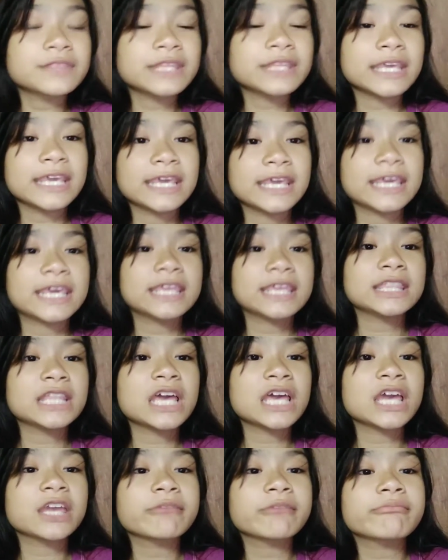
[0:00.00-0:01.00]
And
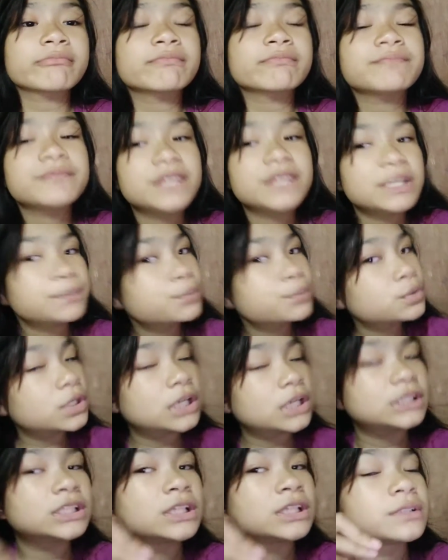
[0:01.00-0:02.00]
I'm hindi po
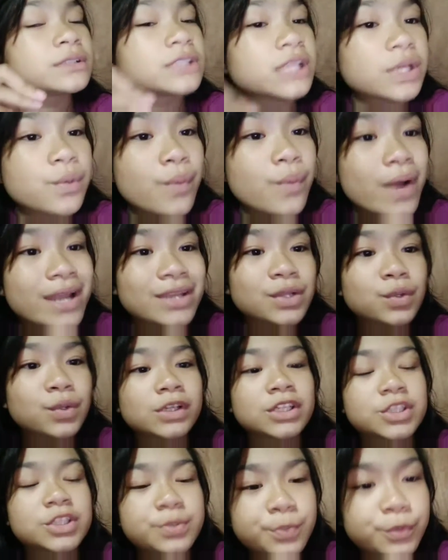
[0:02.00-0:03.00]
lahat ng taekwondo
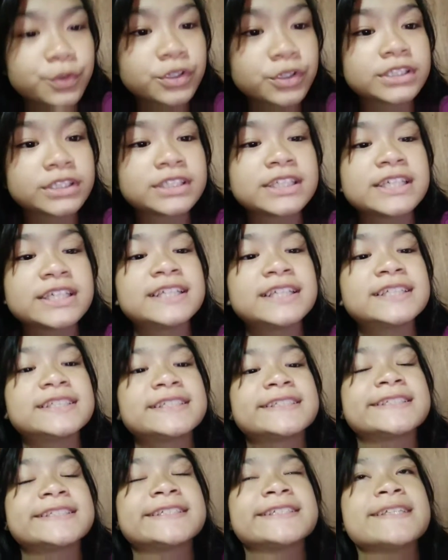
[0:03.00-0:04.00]
na sports
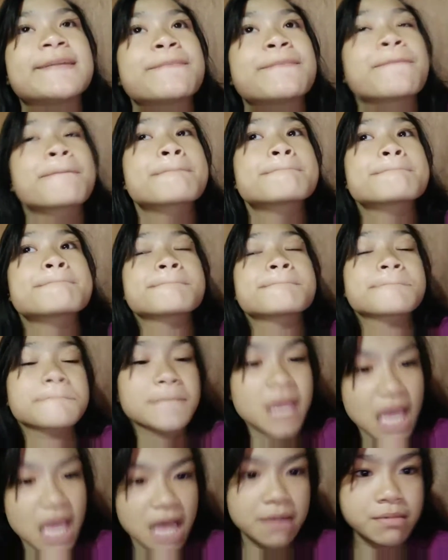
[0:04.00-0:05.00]
is
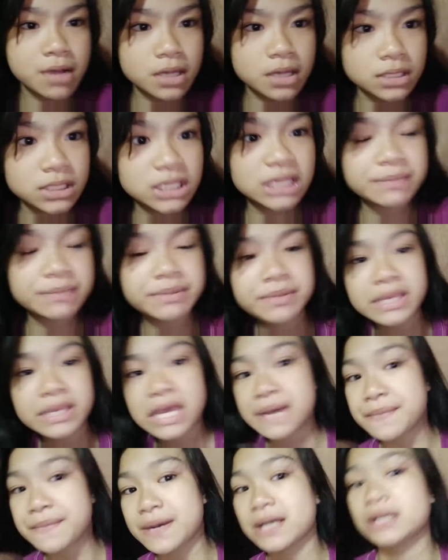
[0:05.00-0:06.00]
mayabang. Hindi kami
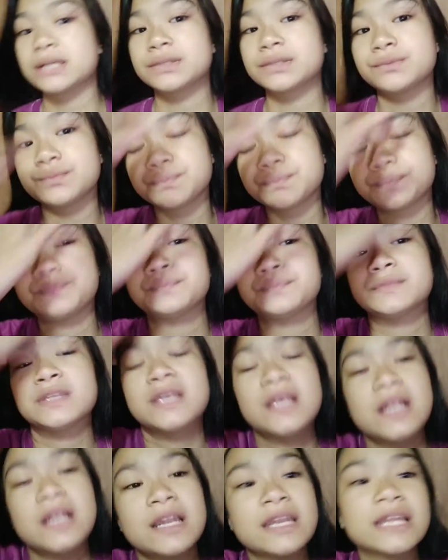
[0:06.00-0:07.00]
mayabang.
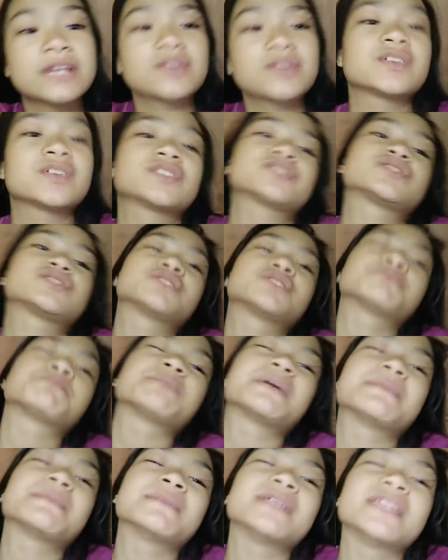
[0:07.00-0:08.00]
Lalo ng Storm
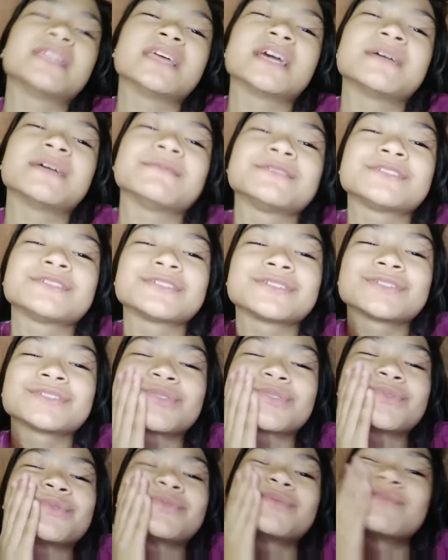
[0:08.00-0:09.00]
Family, I'm so
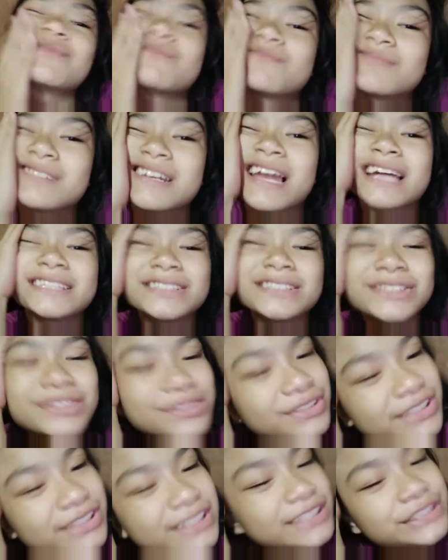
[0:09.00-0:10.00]
glad
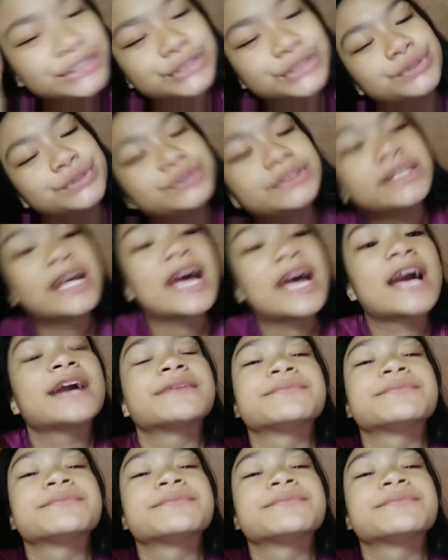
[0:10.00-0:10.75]
to see you na.